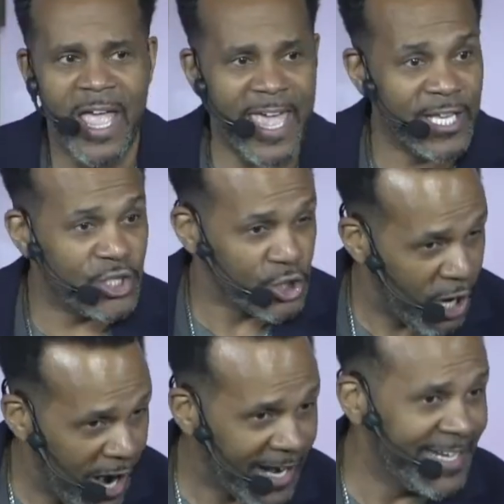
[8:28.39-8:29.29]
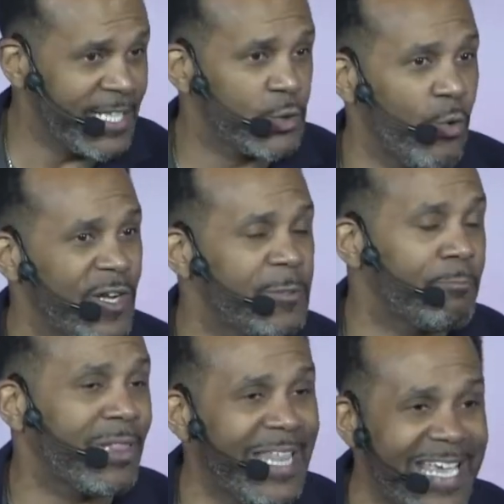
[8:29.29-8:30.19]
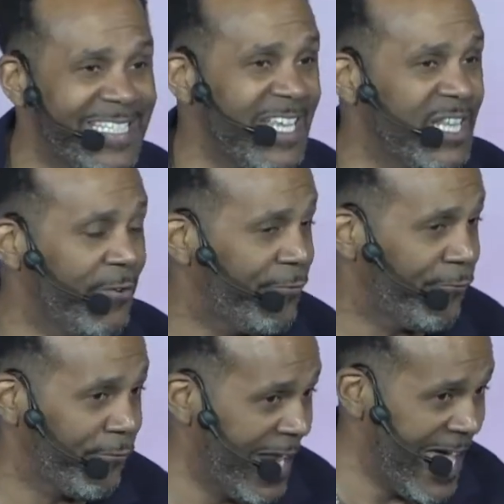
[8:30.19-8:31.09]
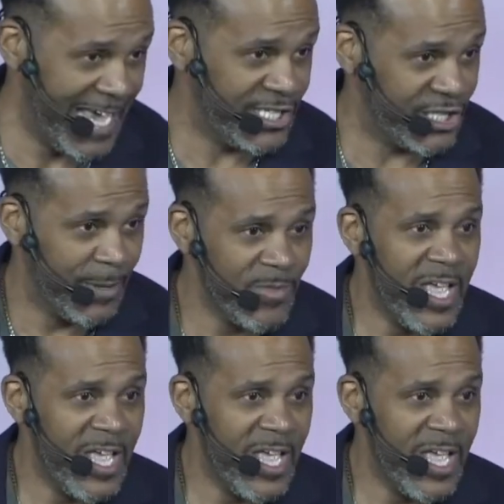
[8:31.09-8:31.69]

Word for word: is targeted towards pleasing the flesh,